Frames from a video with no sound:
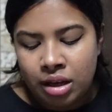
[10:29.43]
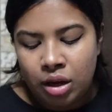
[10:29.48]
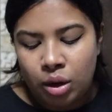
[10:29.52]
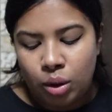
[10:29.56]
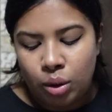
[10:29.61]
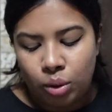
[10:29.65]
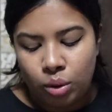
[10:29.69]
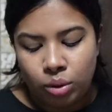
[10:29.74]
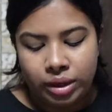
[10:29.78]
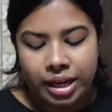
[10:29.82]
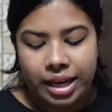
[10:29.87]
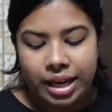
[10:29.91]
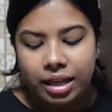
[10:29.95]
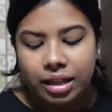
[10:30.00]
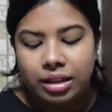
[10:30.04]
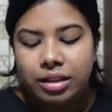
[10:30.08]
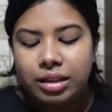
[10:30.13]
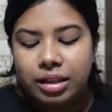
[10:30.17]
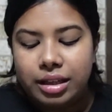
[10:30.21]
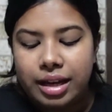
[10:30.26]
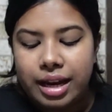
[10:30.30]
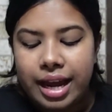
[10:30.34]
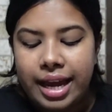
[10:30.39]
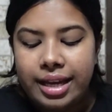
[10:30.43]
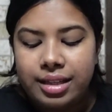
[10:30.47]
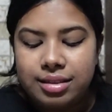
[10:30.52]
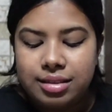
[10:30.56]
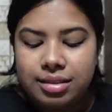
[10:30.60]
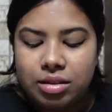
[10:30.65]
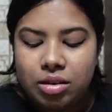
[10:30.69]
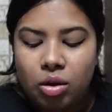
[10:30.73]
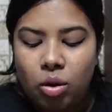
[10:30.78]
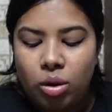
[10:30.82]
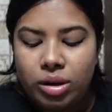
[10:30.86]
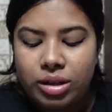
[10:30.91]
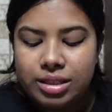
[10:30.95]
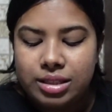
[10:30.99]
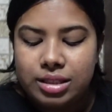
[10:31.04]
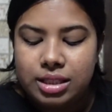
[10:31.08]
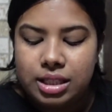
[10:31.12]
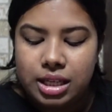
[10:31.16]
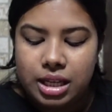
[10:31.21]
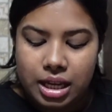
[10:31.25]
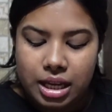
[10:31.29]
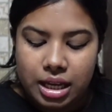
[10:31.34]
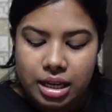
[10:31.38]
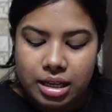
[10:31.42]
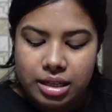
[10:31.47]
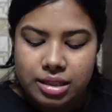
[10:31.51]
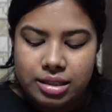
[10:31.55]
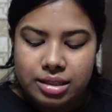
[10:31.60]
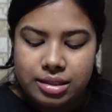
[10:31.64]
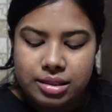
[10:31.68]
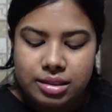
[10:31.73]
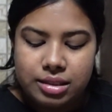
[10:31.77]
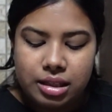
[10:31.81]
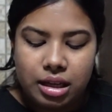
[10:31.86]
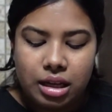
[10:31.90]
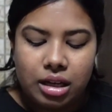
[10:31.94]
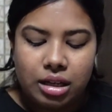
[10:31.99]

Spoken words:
Okay, the next cost is,